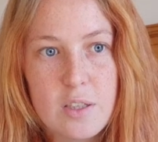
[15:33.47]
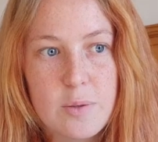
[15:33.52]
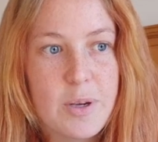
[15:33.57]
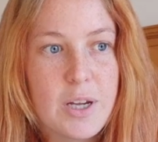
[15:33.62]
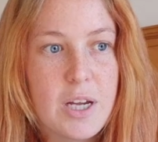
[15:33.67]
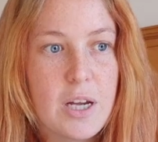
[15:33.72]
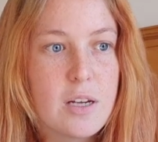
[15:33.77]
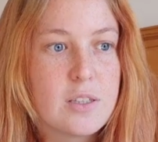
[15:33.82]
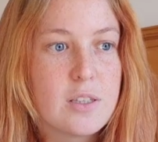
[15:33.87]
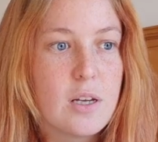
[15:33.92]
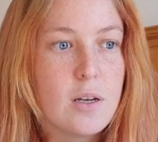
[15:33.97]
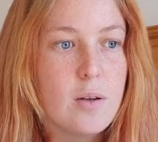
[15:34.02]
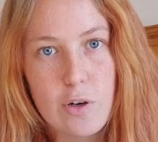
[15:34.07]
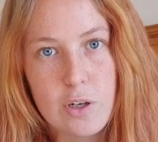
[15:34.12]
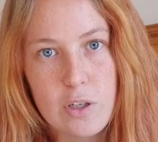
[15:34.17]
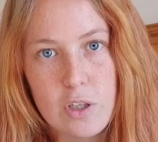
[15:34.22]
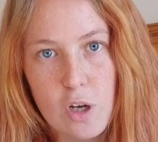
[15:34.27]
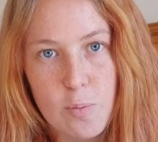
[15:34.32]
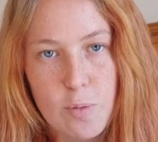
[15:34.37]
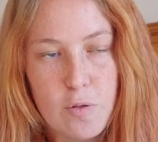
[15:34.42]
Because, for
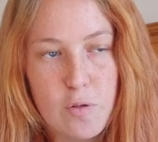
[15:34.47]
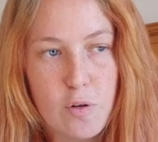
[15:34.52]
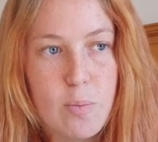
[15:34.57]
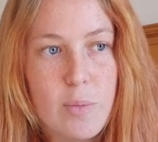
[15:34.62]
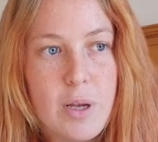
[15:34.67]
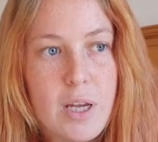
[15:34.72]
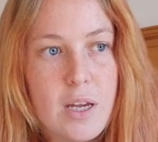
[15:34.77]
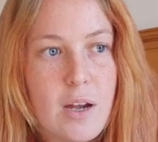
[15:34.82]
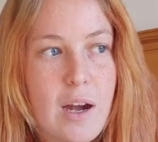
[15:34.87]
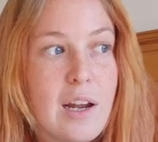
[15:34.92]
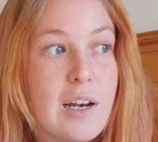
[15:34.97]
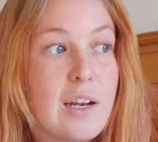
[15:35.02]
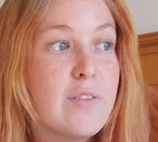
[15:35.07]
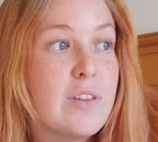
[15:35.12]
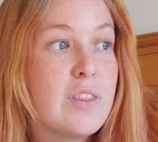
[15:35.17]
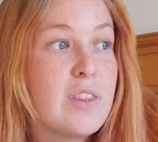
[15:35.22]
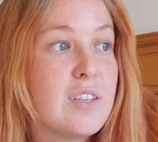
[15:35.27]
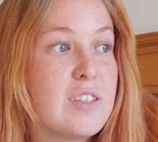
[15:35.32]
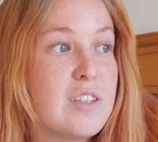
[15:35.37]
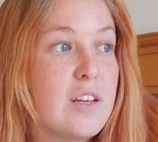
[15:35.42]
example, for me, I live in
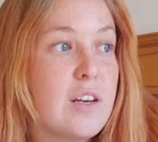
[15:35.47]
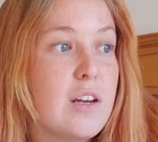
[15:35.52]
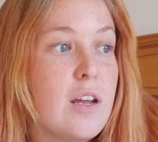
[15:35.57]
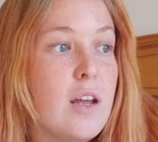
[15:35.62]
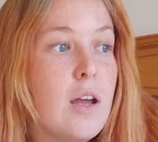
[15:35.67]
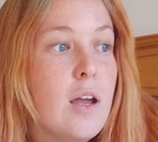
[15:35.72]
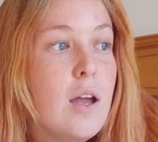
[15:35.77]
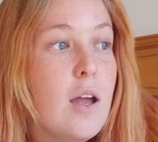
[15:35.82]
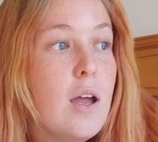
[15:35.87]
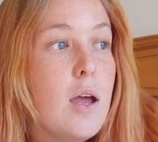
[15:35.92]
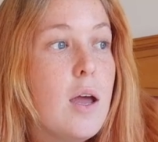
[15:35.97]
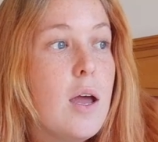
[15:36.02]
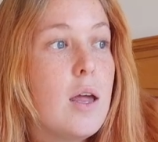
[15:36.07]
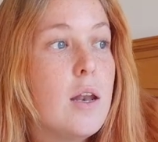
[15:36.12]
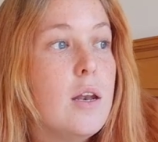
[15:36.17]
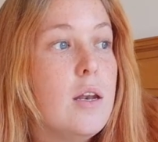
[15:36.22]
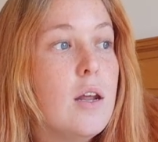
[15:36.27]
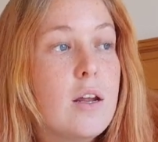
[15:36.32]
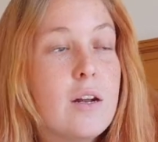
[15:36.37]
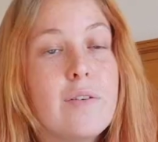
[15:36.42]
the city,
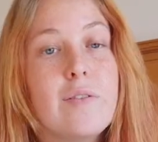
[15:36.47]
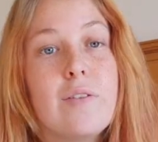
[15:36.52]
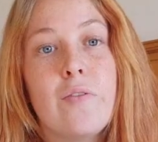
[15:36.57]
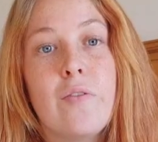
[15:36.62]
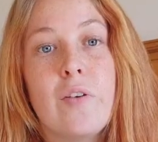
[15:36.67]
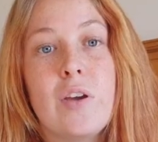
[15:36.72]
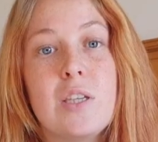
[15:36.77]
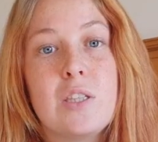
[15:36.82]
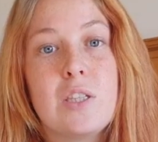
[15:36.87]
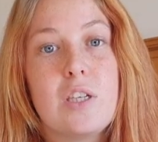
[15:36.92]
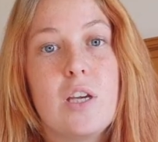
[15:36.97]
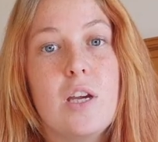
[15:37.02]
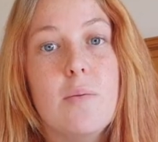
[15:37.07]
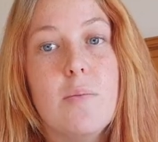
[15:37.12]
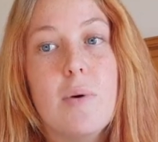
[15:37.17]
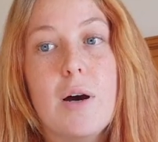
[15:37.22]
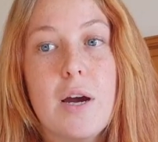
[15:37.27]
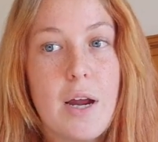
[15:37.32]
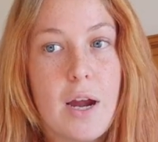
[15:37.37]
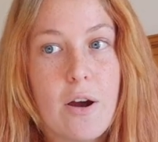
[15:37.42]
none of the vets in
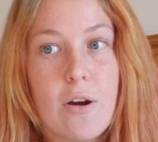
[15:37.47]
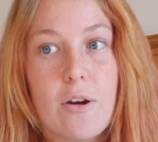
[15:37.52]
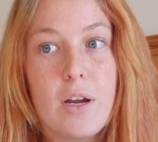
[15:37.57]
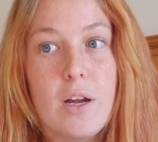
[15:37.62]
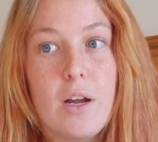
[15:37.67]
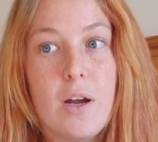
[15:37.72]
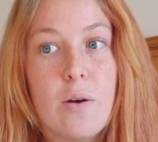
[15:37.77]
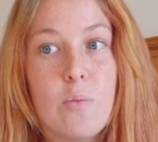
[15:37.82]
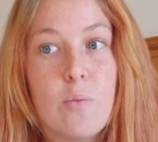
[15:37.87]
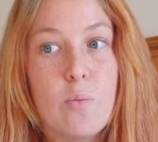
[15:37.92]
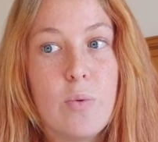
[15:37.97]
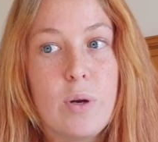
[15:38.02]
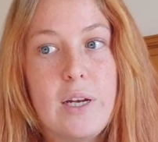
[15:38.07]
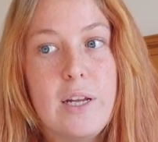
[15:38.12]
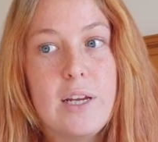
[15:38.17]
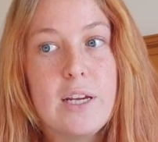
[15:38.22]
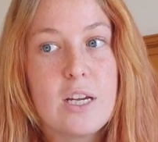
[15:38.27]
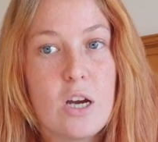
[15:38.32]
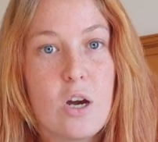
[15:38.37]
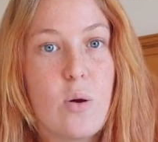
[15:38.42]
my area
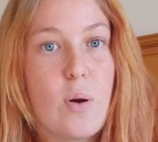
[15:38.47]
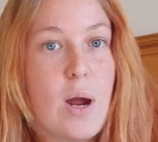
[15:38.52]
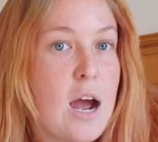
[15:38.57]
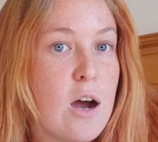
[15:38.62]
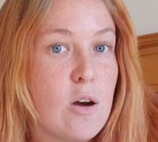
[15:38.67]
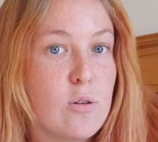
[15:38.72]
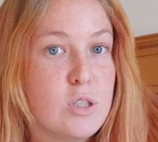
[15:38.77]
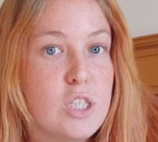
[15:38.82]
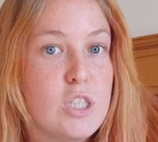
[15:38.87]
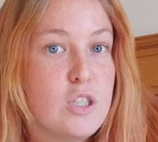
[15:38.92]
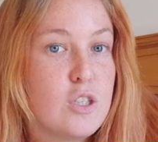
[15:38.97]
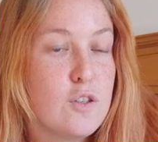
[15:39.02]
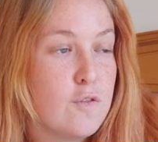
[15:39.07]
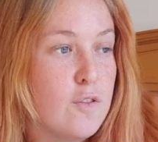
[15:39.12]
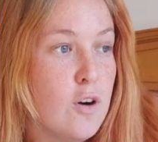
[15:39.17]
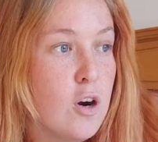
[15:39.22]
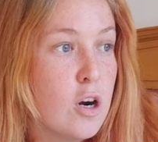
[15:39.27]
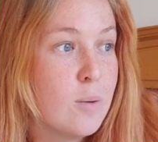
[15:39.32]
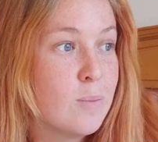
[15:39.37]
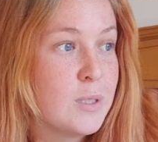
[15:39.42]
really go out to
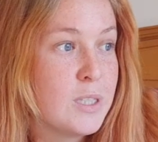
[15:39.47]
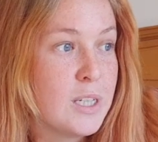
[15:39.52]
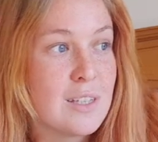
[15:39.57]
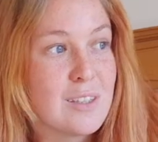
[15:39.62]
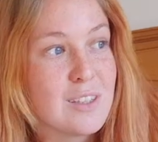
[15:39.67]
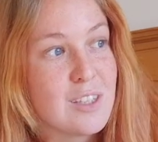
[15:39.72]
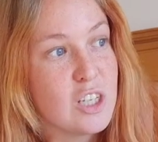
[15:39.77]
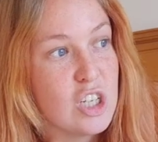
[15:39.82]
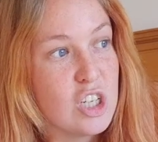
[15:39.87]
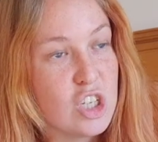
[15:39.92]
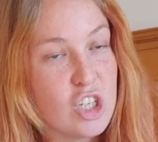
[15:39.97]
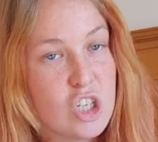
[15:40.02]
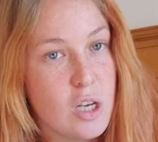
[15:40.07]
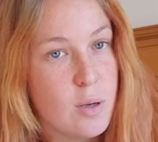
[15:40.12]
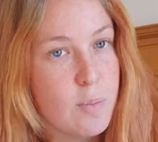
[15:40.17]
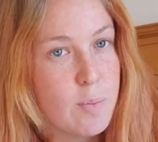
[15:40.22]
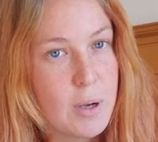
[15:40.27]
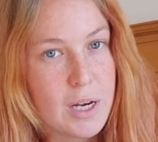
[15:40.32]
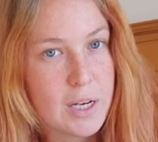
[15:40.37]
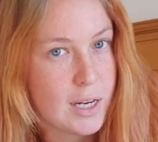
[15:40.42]
farms and see
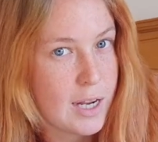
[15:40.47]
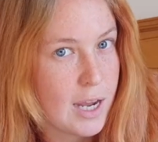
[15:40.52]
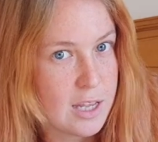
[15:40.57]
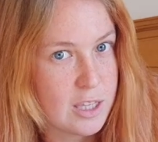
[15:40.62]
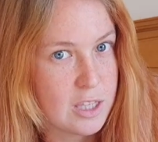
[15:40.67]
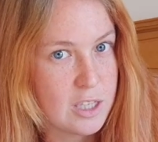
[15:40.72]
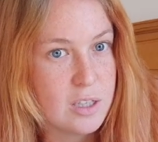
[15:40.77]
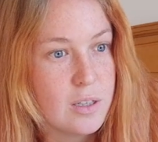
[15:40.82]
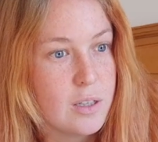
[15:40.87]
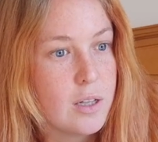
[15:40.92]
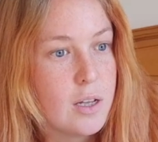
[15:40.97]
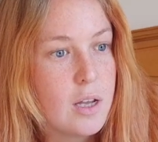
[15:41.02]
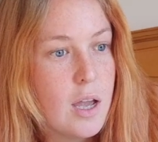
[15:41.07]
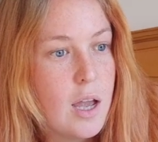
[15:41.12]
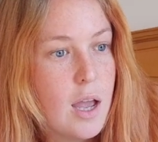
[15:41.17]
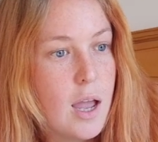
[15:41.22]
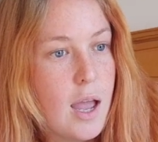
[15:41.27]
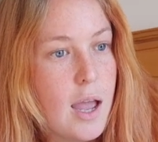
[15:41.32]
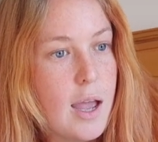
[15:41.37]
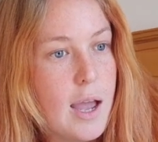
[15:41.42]
sheep and cattle
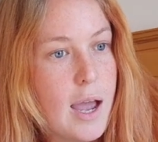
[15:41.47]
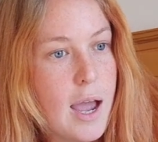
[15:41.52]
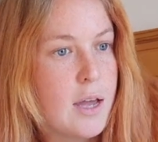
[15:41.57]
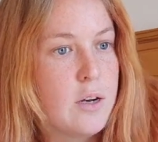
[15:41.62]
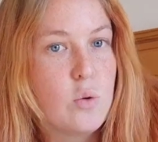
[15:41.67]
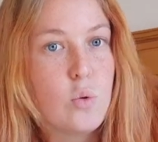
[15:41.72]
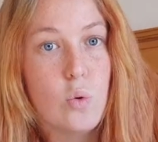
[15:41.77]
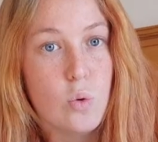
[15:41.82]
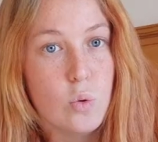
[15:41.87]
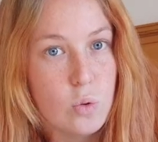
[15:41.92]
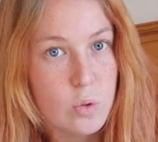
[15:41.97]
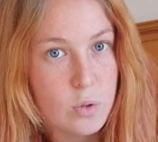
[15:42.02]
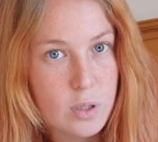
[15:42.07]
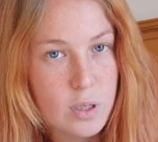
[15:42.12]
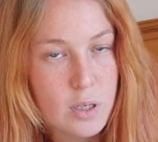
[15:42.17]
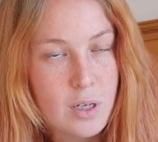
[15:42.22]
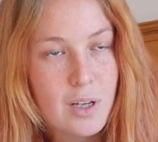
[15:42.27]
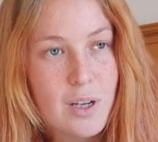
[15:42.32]
at all.